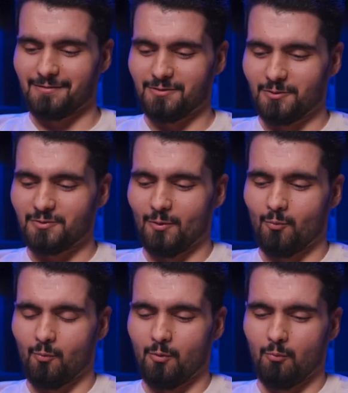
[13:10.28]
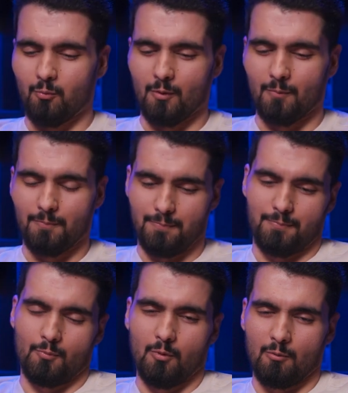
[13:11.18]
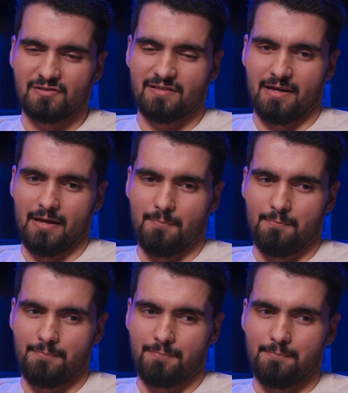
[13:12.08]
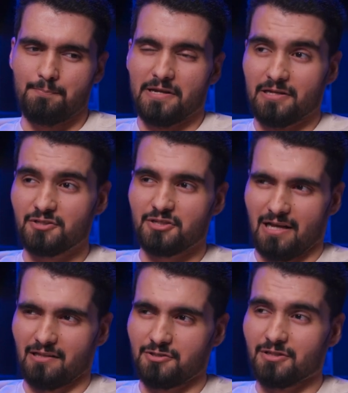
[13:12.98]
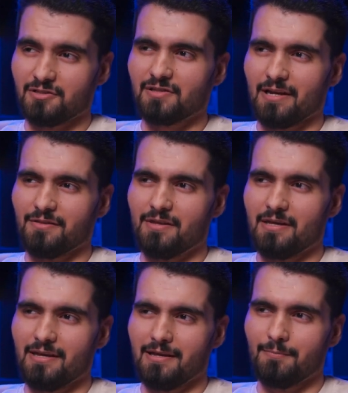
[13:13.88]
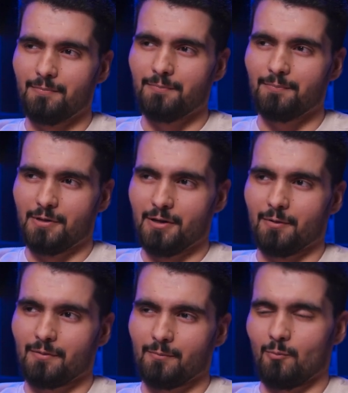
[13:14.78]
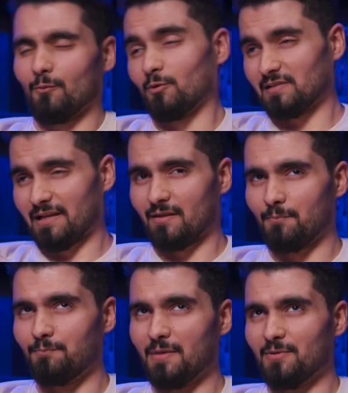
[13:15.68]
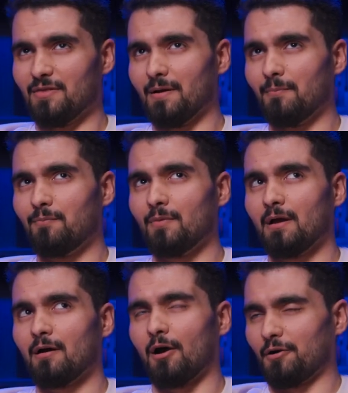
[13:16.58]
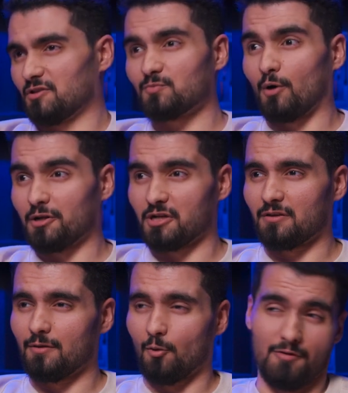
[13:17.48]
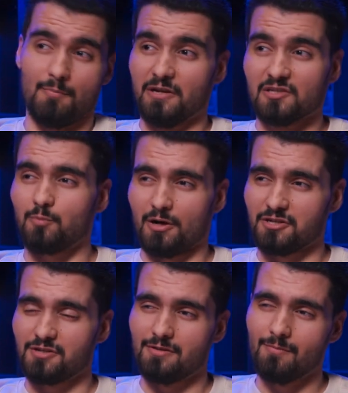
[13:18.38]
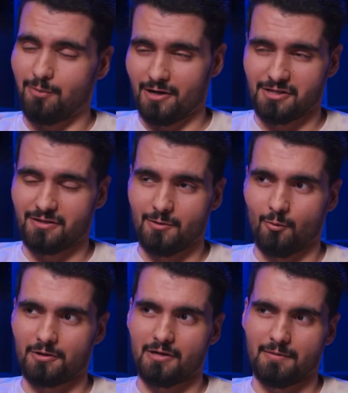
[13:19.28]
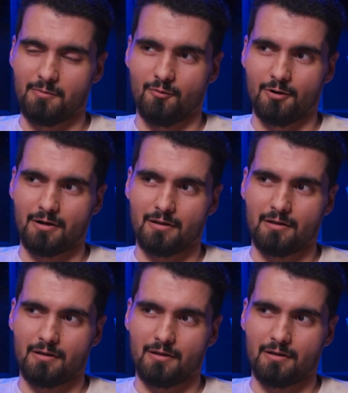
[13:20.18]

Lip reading: So what was the biggest challenge inside the, what was like maybe the hardest project or the biggest project that you worked on before?